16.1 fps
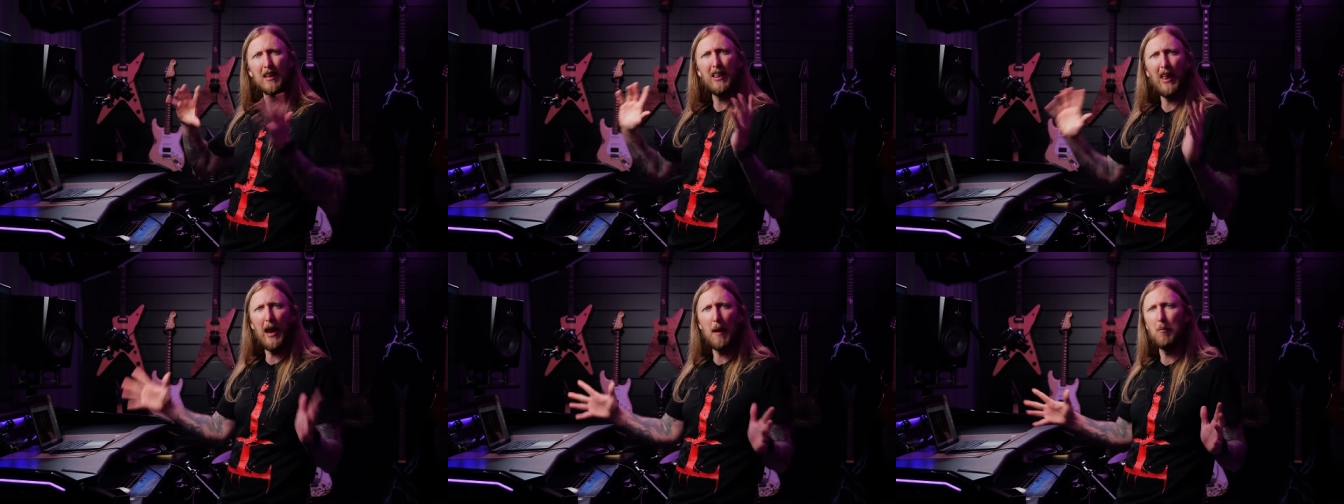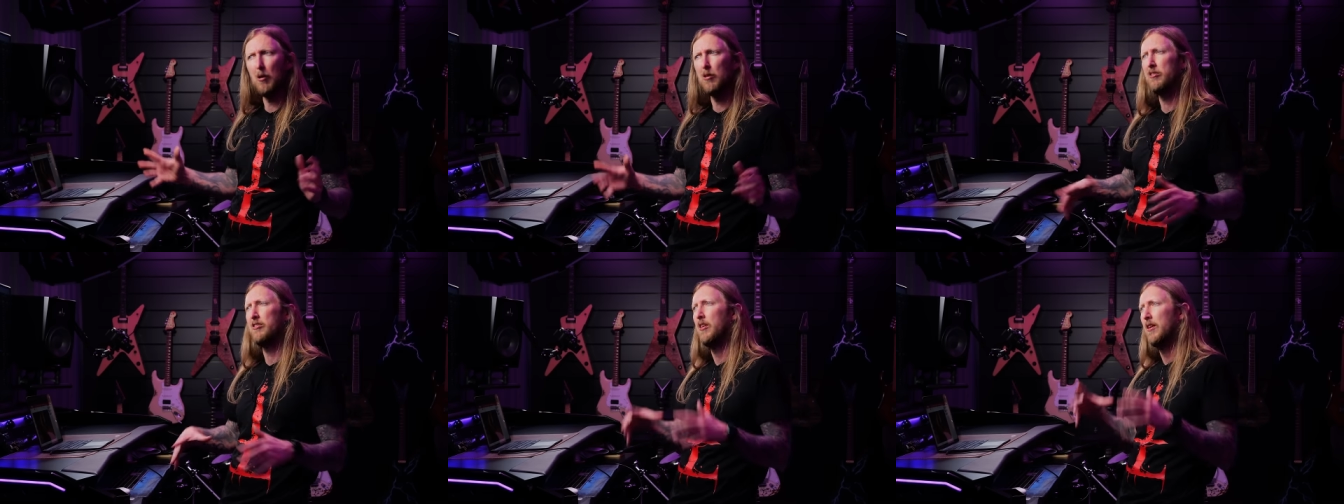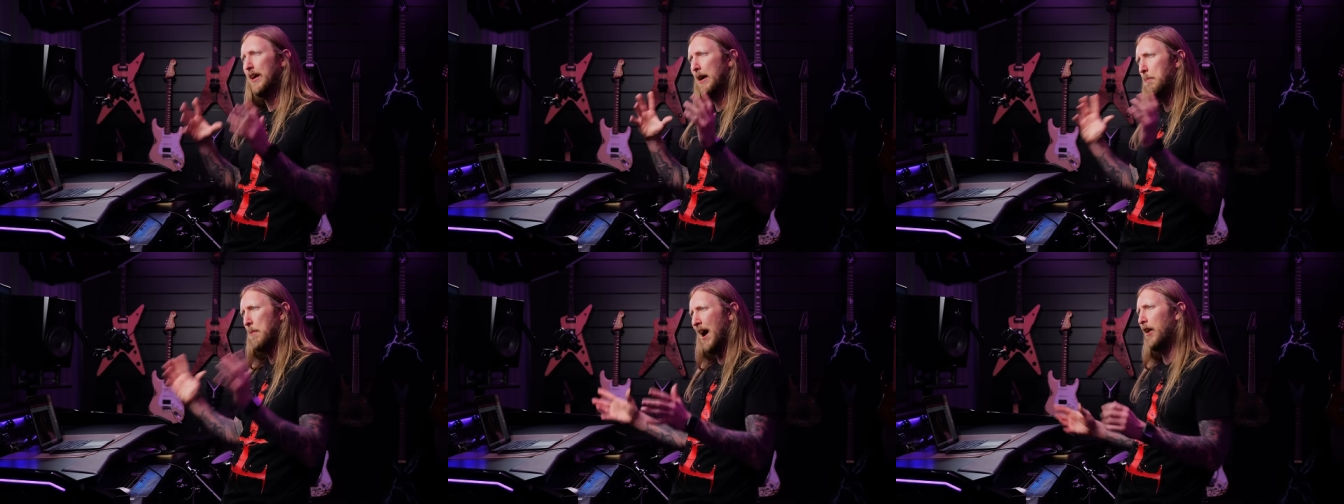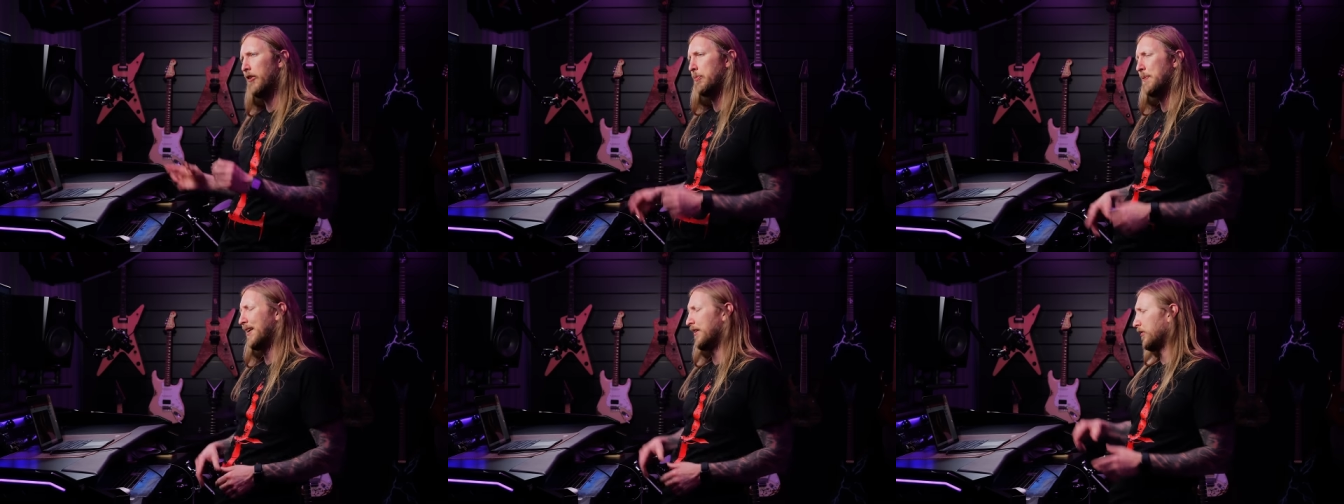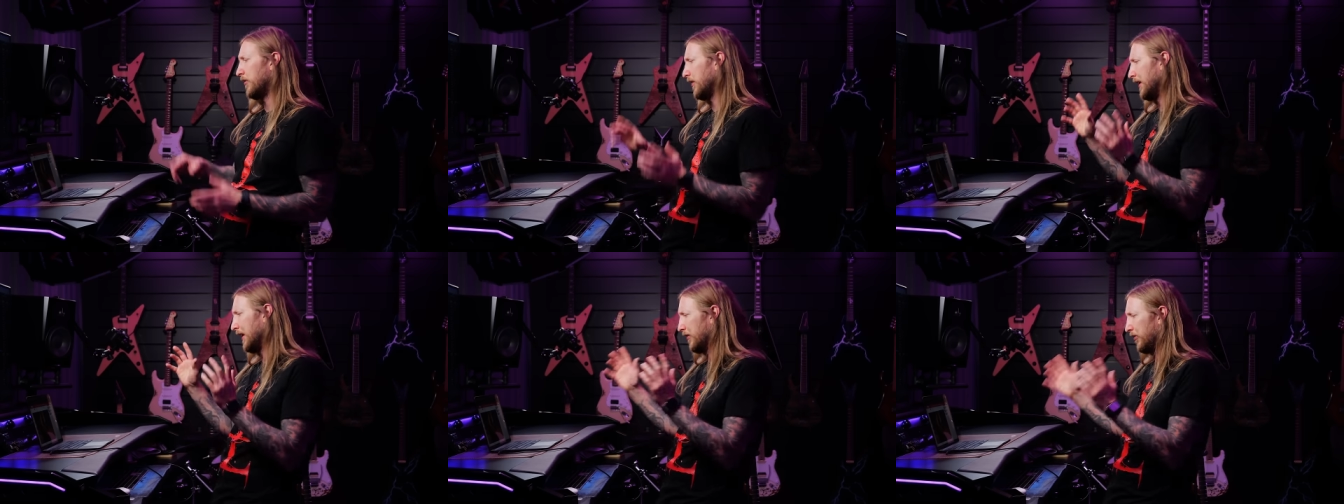Labels and
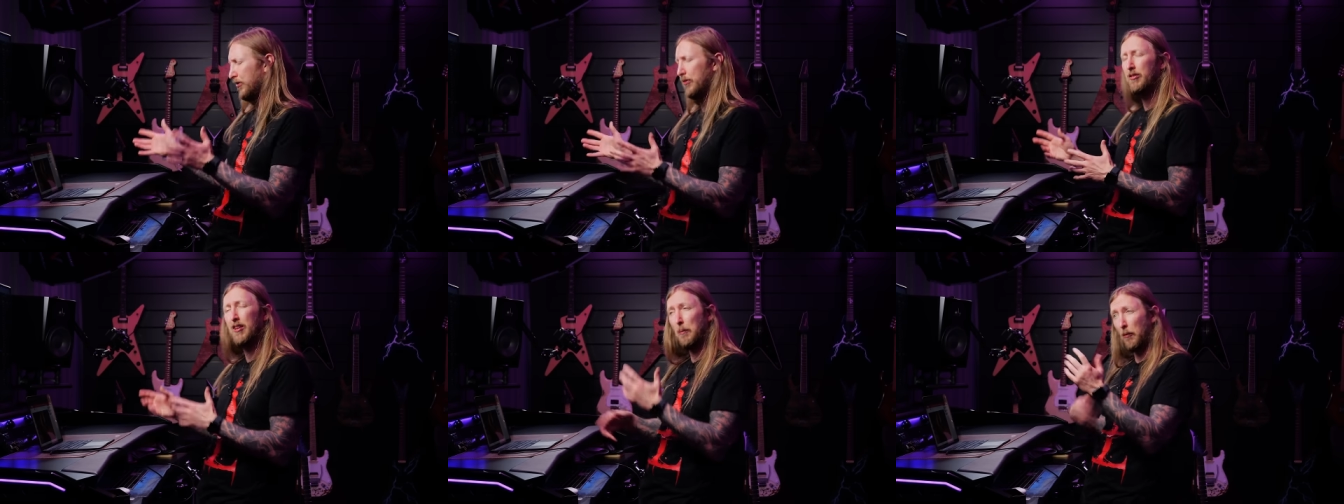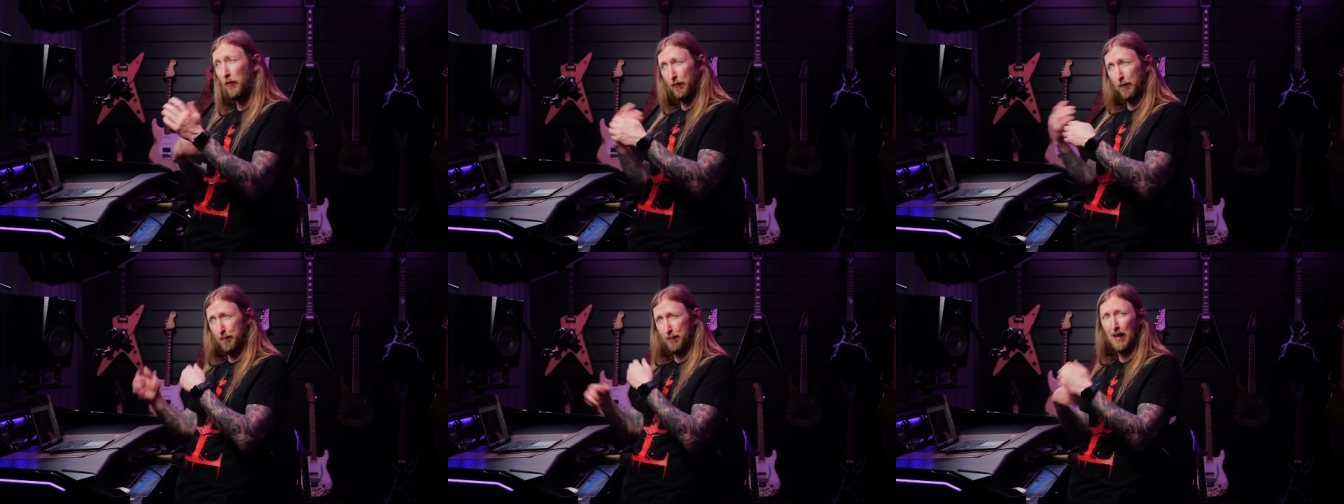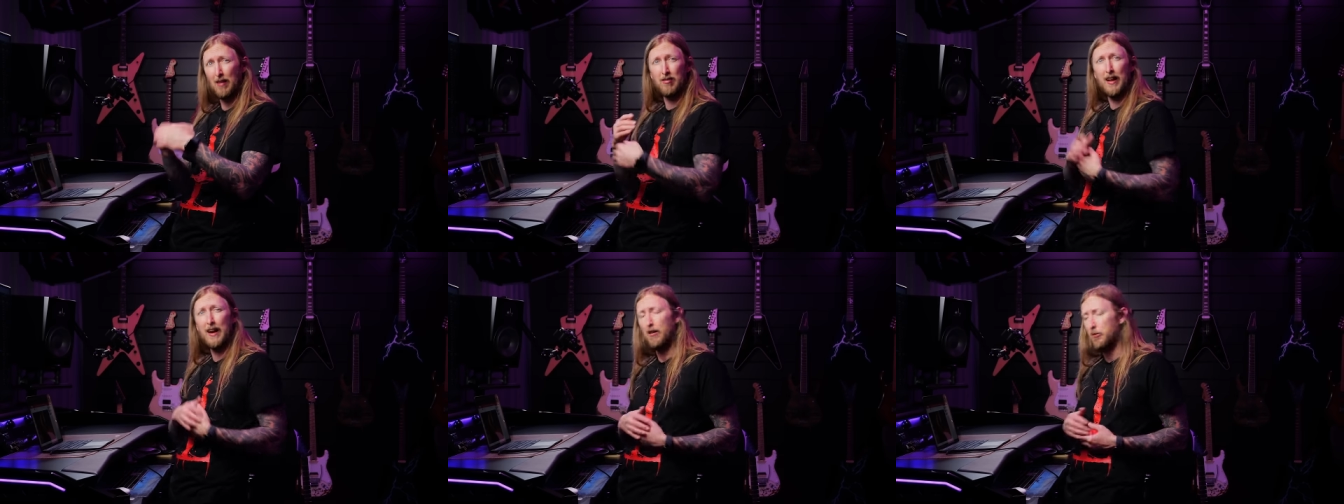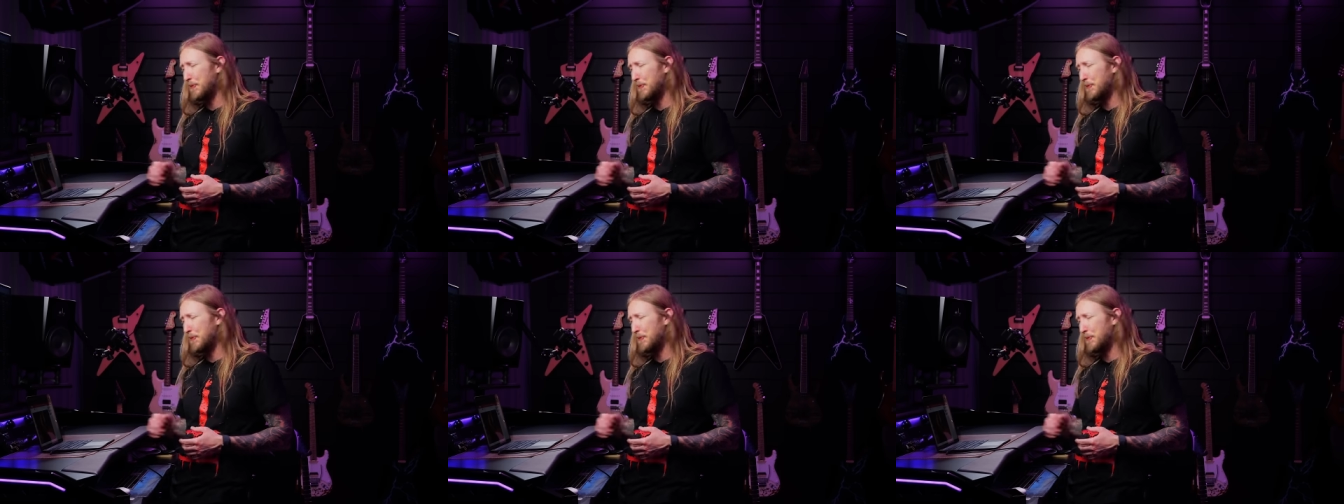management is some of this that I